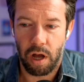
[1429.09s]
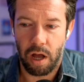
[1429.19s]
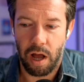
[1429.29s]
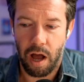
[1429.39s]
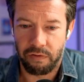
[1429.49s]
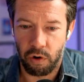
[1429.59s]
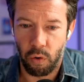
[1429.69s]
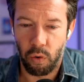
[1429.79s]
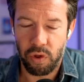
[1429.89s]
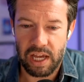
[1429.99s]
I've got
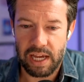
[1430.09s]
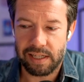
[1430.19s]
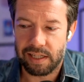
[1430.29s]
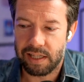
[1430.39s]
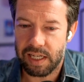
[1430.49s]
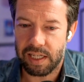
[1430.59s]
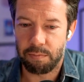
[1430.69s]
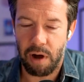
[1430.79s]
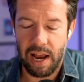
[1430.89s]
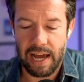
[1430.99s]
all these. This is
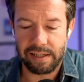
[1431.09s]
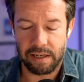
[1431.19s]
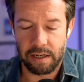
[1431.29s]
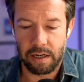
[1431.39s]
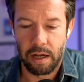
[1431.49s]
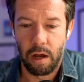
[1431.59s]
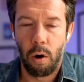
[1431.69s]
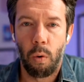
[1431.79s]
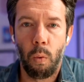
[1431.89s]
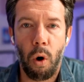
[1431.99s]
my lesson.
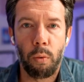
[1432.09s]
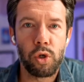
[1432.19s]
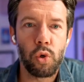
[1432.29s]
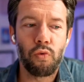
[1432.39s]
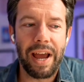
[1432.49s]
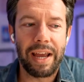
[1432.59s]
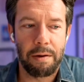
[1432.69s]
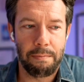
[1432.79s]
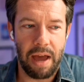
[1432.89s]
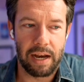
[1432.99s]
What would you
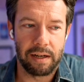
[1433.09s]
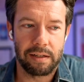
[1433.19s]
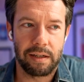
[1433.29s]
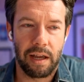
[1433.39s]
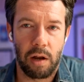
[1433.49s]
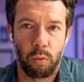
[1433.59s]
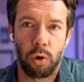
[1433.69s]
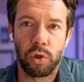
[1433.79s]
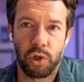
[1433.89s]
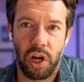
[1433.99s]
recommend, and
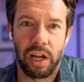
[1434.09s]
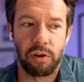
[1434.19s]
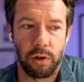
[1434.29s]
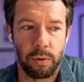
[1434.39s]
what should I do?